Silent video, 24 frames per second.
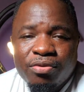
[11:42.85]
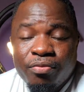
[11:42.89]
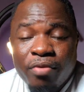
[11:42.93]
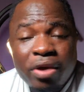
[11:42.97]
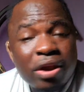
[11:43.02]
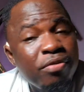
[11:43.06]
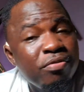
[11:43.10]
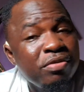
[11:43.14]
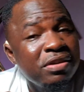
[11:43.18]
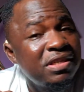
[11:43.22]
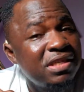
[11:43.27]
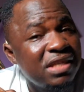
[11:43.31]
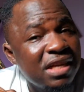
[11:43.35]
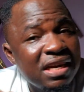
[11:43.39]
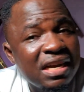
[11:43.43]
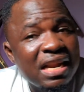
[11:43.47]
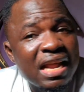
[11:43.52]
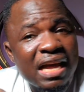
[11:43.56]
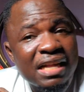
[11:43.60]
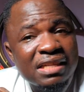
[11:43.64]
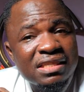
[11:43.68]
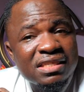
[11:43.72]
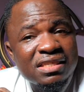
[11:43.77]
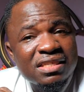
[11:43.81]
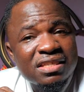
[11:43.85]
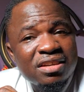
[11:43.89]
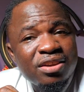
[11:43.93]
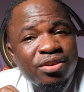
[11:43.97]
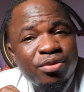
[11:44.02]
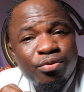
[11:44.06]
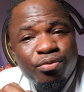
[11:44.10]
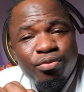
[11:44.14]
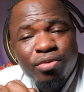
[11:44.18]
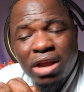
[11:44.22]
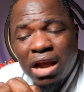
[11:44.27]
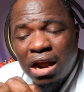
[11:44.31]
When we say that,
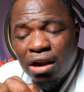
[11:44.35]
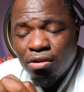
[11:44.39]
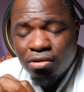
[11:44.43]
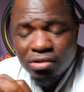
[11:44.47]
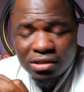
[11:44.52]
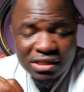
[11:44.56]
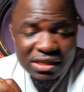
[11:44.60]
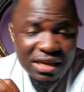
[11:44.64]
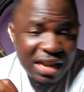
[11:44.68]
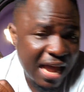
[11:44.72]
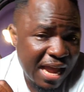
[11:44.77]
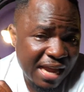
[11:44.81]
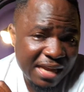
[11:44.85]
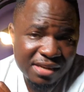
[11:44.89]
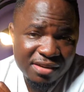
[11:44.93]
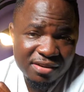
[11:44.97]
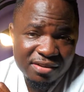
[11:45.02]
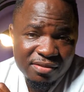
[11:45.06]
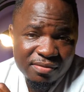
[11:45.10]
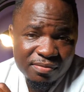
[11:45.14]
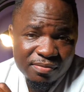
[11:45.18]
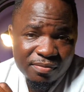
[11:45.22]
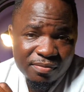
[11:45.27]
we are not lying,